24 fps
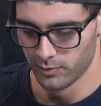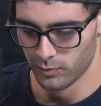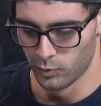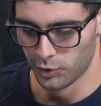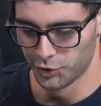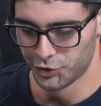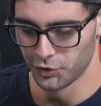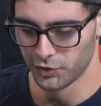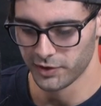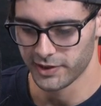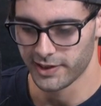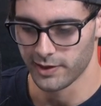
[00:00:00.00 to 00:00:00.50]

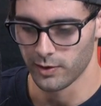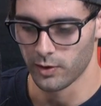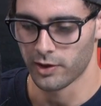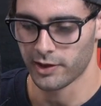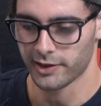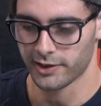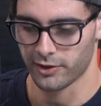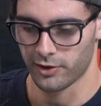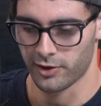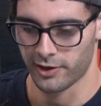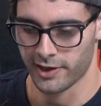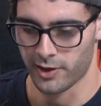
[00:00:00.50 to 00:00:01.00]
What do
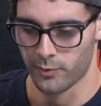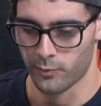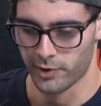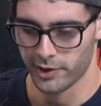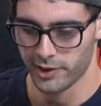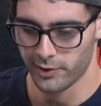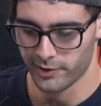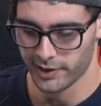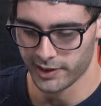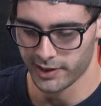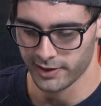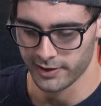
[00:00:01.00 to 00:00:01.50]

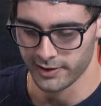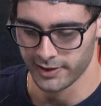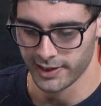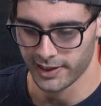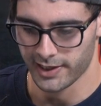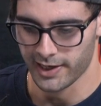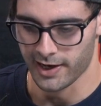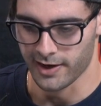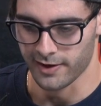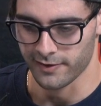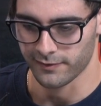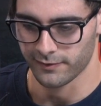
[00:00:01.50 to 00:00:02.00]
you reckon Nick
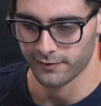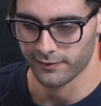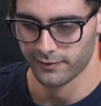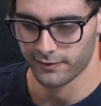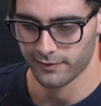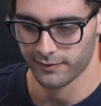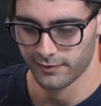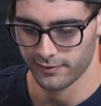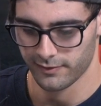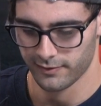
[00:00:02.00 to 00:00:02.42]
has?